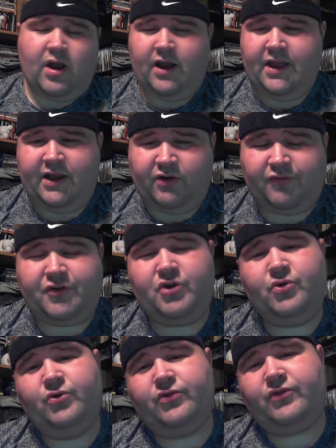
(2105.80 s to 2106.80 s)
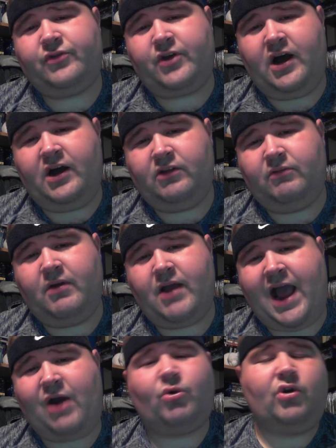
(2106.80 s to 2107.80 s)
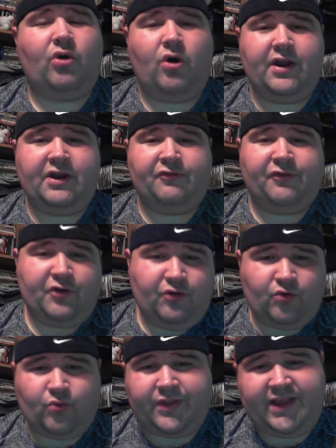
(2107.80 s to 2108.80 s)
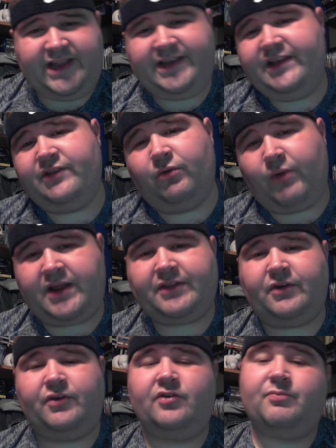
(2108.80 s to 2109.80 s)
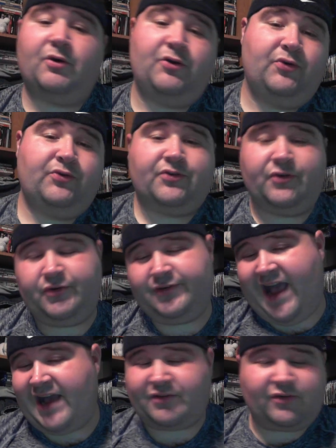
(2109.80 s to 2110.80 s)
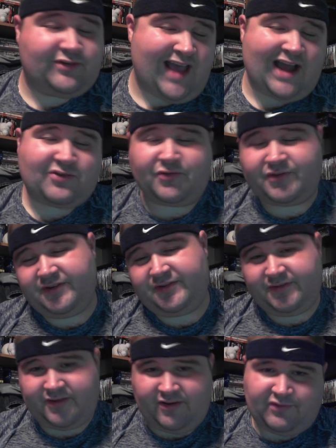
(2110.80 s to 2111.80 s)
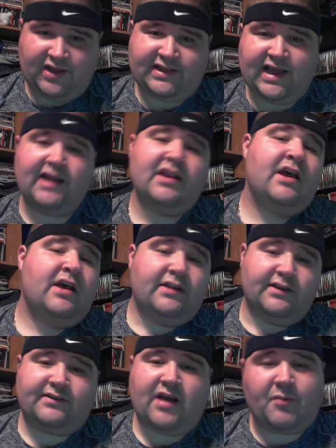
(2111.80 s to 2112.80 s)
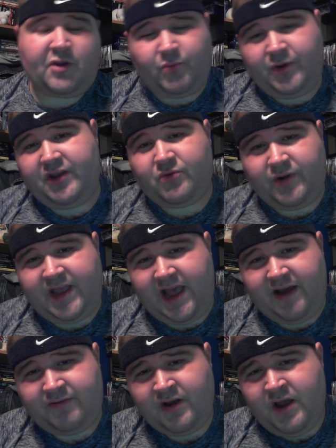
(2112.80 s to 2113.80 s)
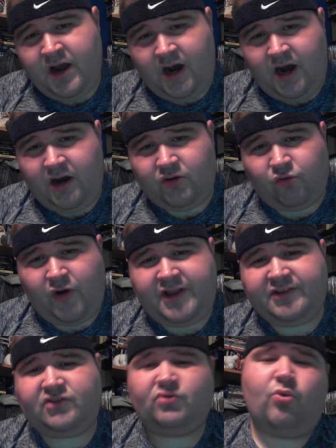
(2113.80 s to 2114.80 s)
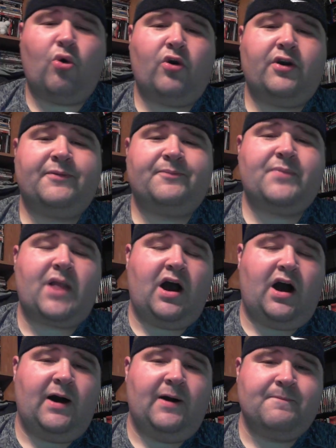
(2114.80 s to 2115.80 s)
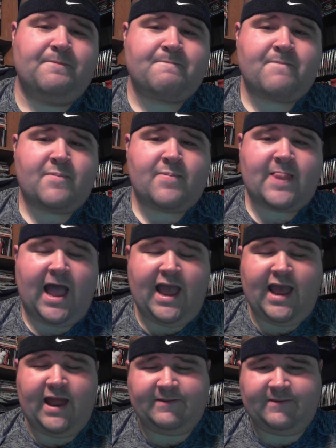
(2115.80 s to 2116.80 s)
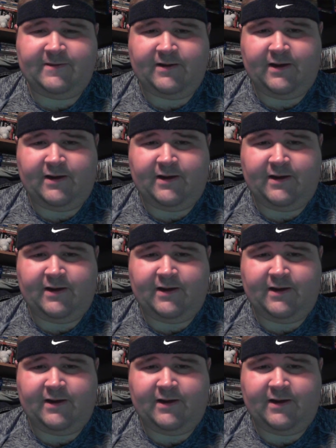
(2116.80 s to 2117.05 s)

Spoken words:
Interviews, hour-long interviews with indie directors, producers, actors, actresses, and stuff like that. This coming week, we have Rain Swart, and